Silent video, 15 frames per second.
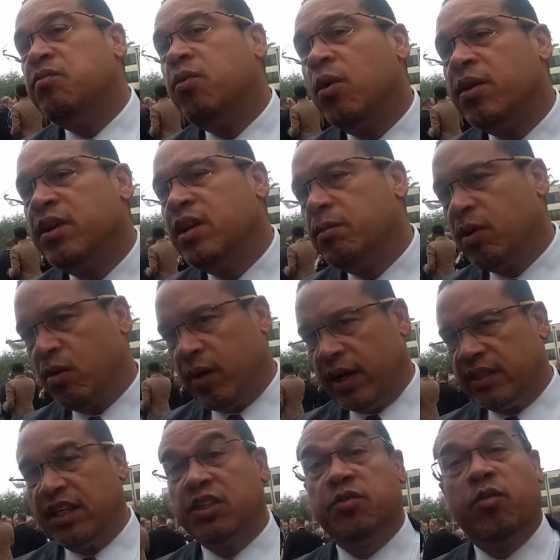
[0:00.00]
for the
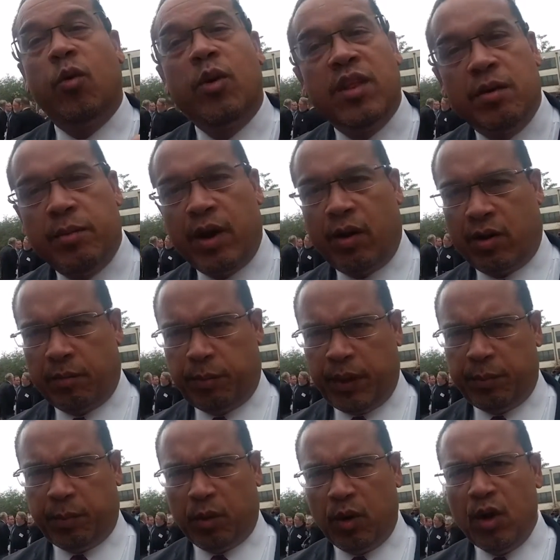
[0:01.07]
Democrats. It's for the American
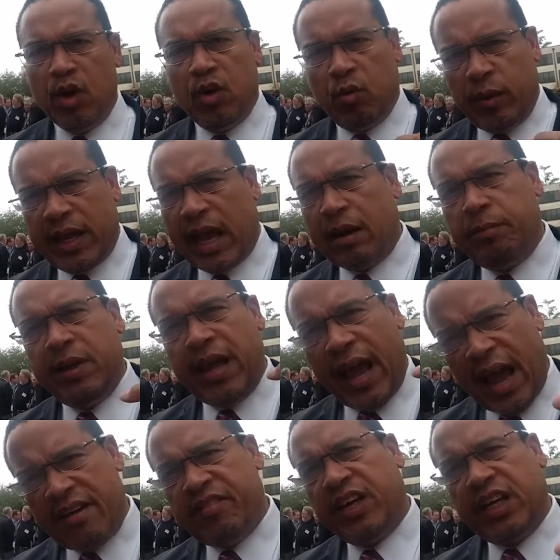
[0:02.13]
people. We got to be
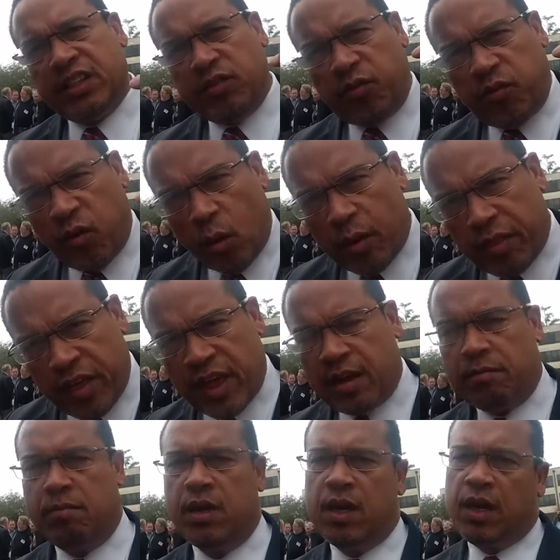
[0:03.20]
advocates for
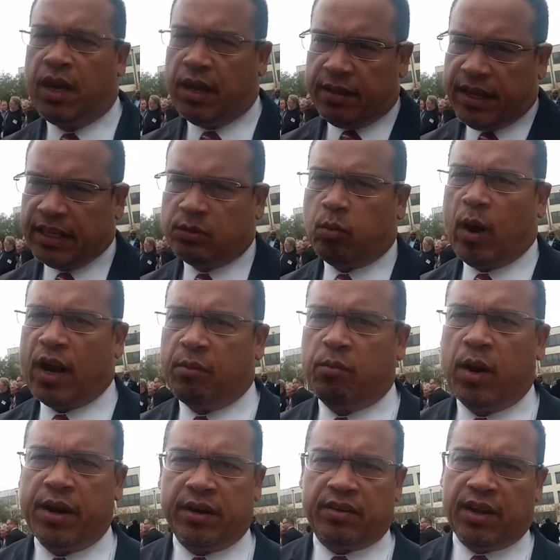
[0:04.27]
them, and that's why I'm
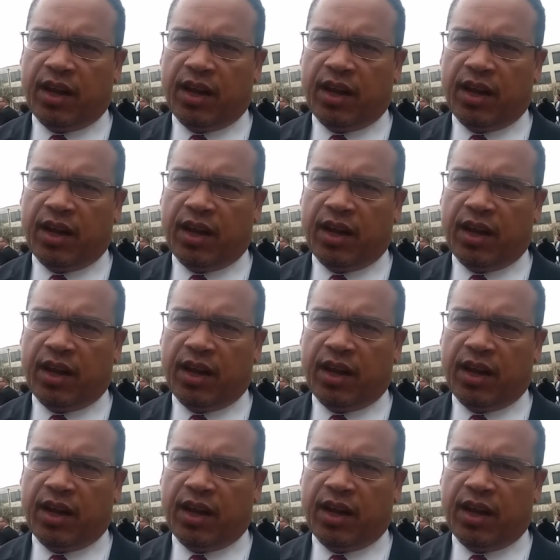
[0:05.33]
running, to